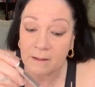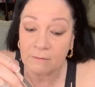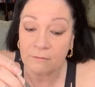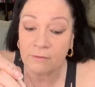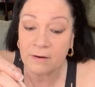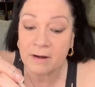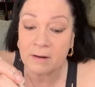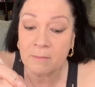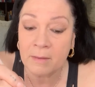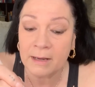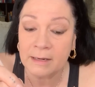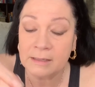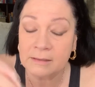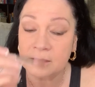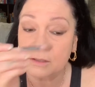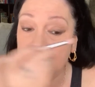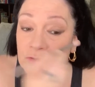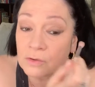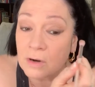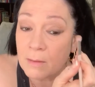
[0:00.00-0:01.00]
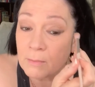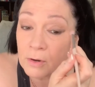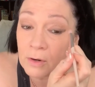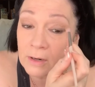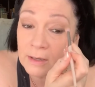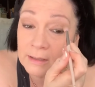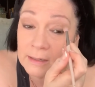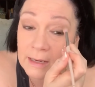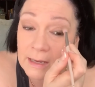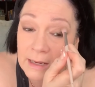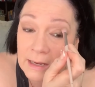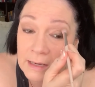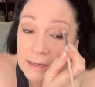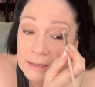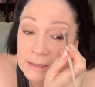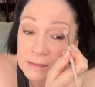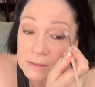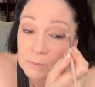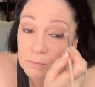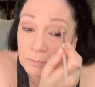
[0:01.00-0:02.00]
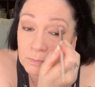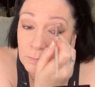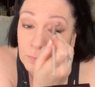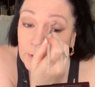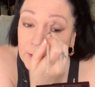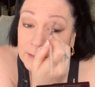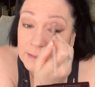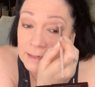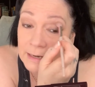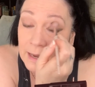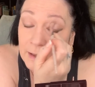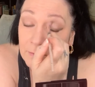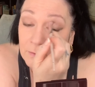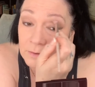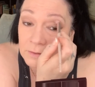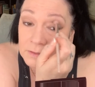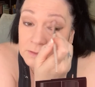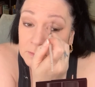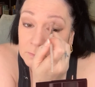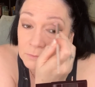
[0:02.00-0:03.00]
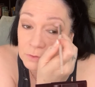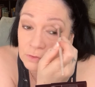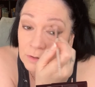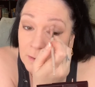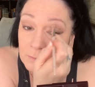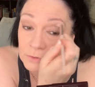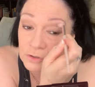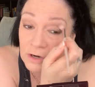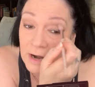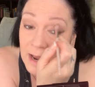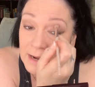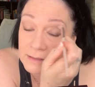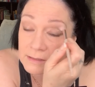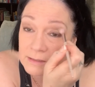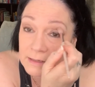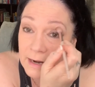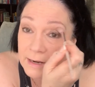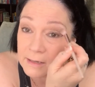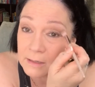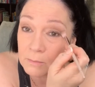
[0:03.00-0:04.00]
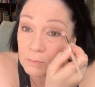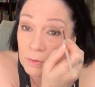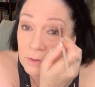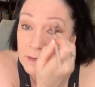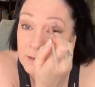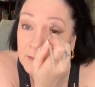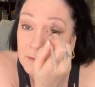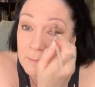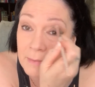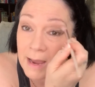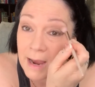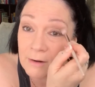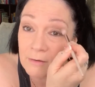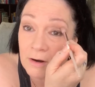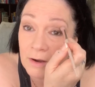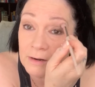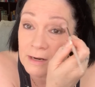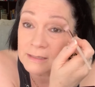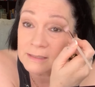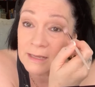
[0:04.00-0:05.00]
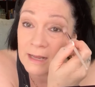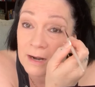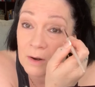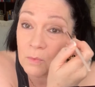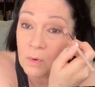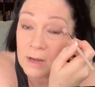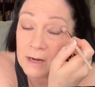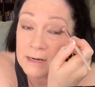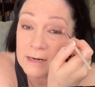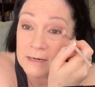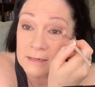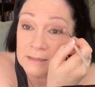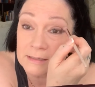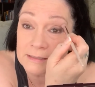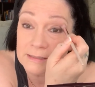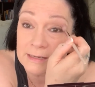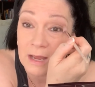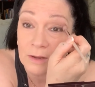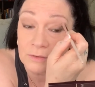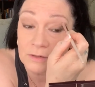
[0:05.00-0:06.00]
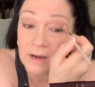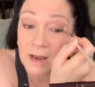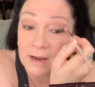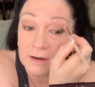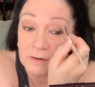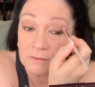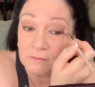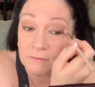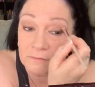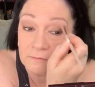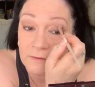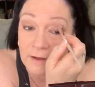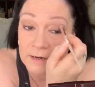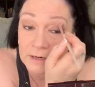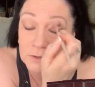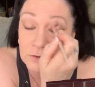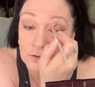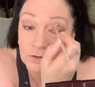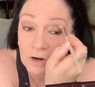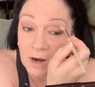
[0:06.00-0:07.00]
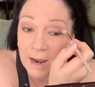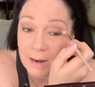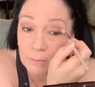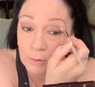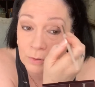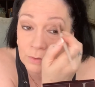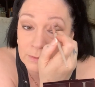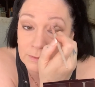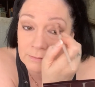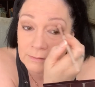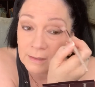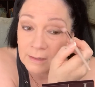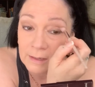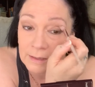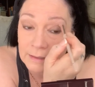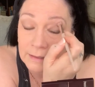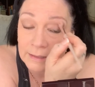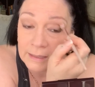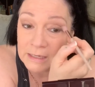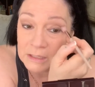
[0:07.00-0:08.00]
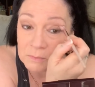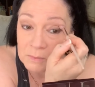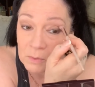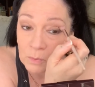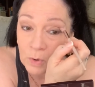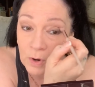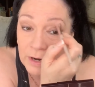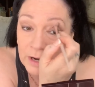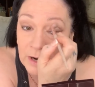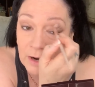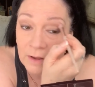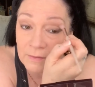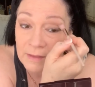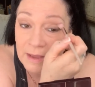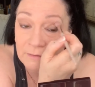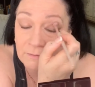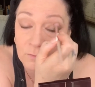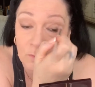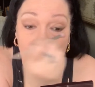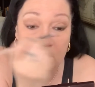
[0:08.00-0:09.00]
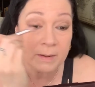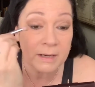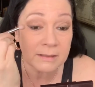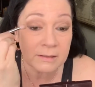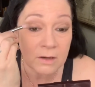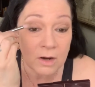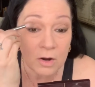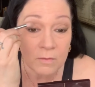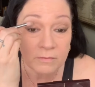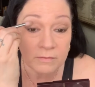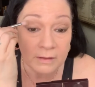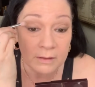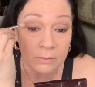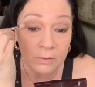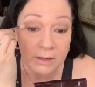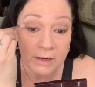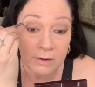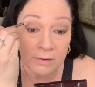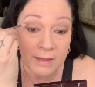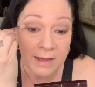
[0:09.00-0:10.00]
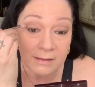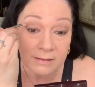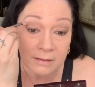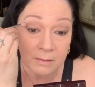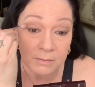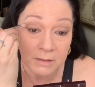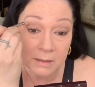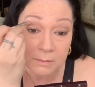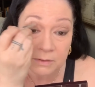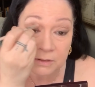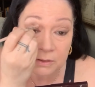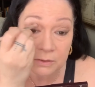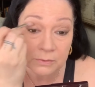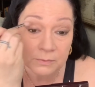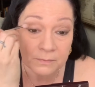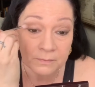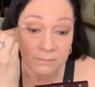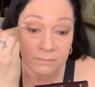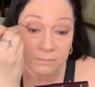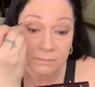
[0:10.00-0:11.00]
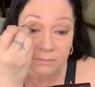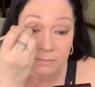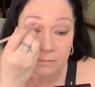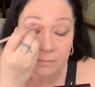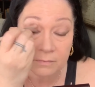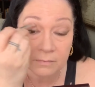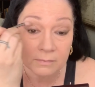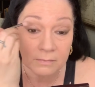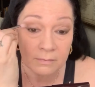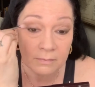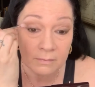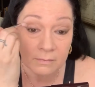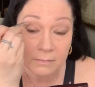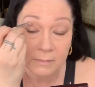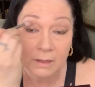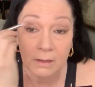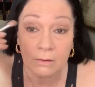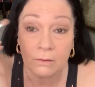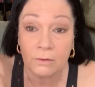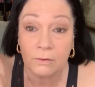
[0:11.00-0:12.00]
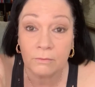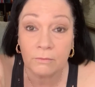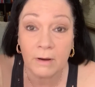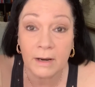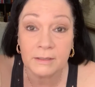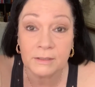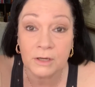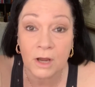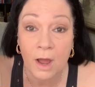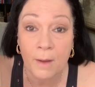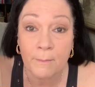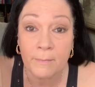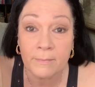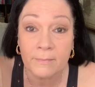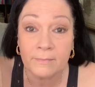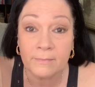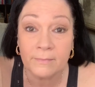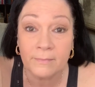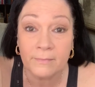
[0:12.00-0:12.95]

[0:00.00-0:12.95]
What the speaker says: A friend of mine is a drummer and he is putting together some drum tracks that I can put in the background. I said I wanted it to sound kind of fun and tribal, and he's been working on that for me, so hopefully we'll hear that sometime soon. Right, Tom?